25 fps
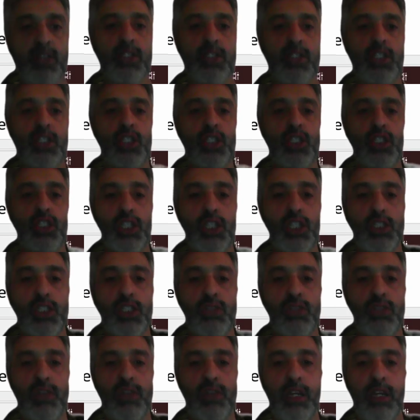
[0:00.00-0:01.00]
Stationery
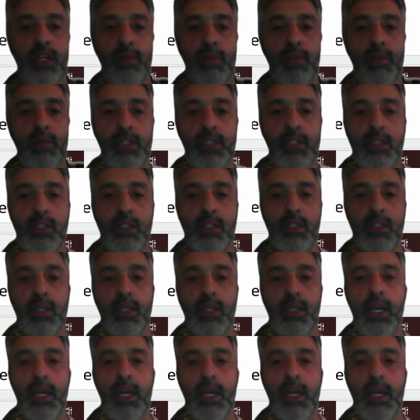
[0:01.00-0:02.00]
charges, vehicle maintenance
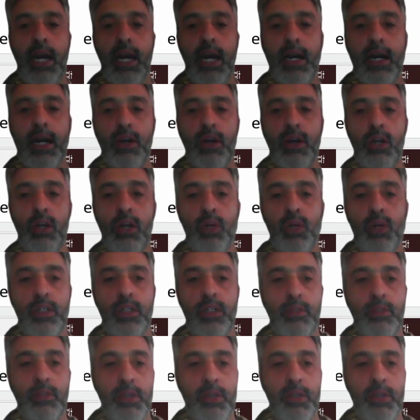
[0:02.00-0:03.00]
are
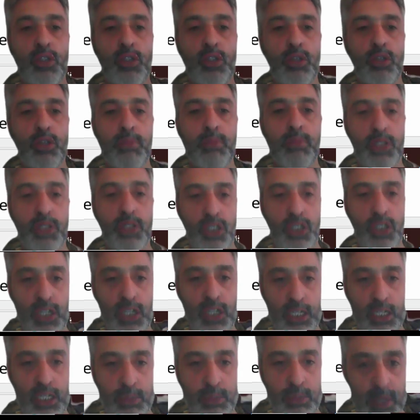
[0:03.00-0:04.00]
allocated based on
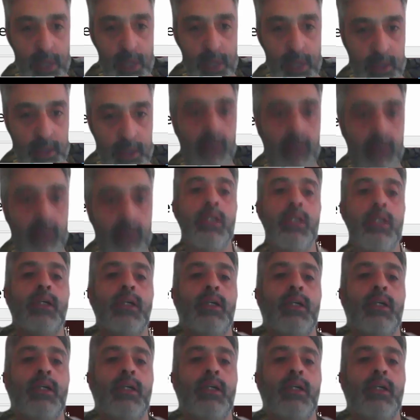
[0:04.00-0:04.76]
percentage basis.